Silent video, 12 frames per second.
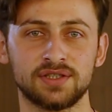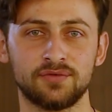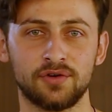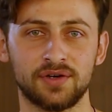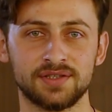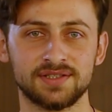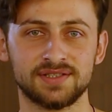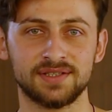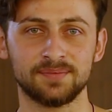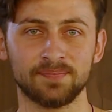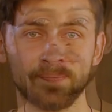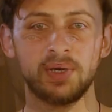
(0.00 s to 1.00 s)
I'm a
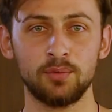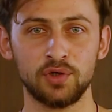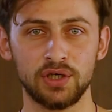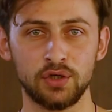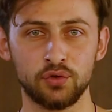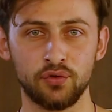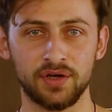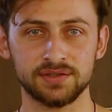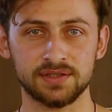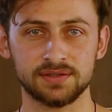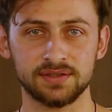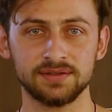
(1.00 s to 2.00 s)
final year civil
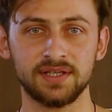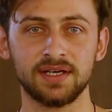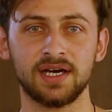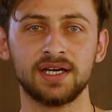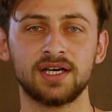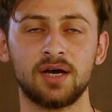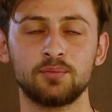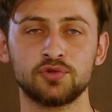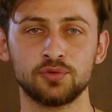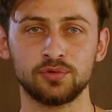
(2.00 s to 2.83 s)
engineering student.